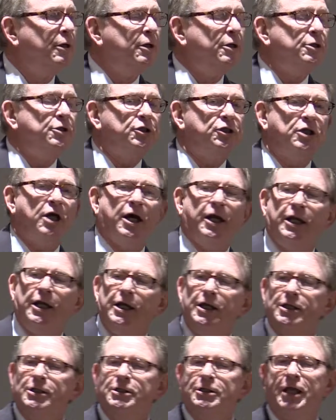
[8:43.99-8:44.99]

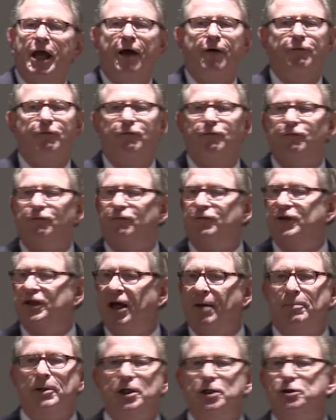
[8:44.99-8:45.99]
Studies have
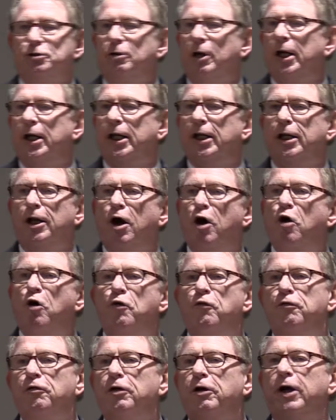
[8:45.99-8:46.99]
demonstrated
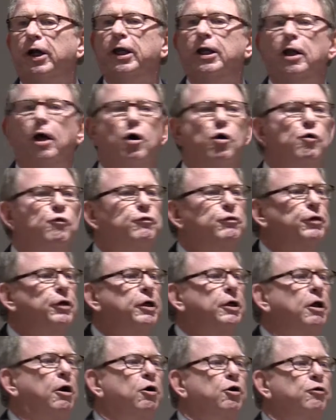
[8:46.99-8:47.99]
over and over
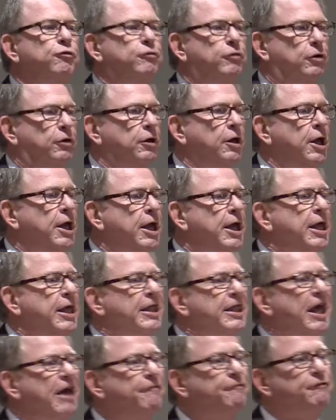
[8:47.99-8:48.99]
and over
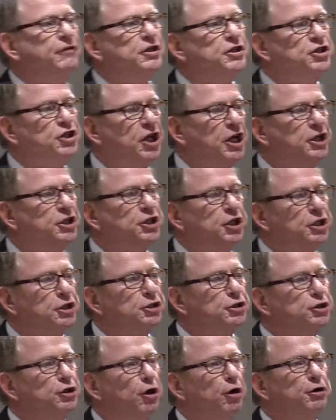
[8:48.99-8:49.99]
that
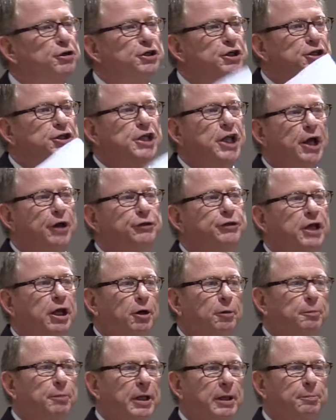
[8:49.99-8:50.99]
physicians, nurses,
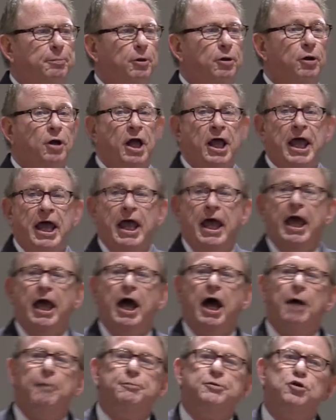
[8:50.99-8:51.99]
healthcare people
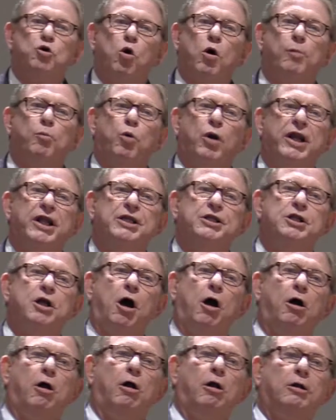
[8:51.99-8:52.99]
absorb what is
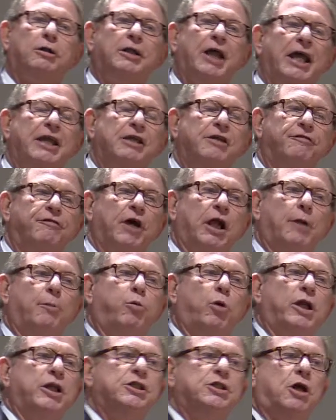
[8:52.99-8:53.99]
called and develop
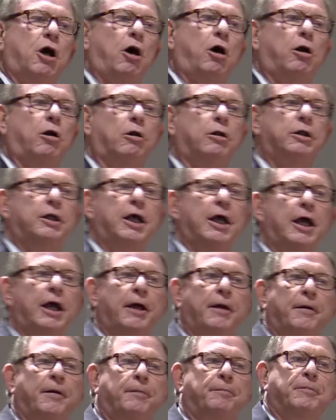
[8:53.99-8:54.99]
what is called
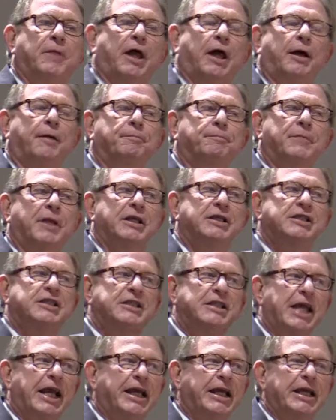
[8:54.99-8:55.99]

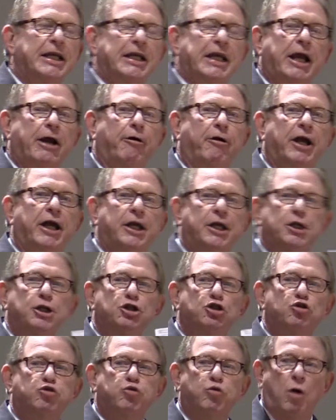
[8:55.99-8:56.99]
secondary
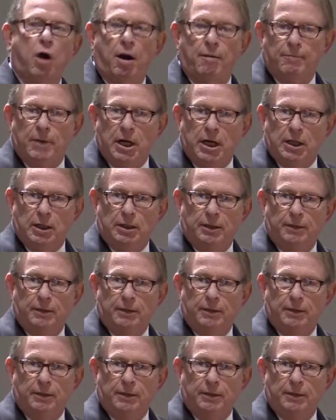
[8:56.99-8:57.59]
trauma.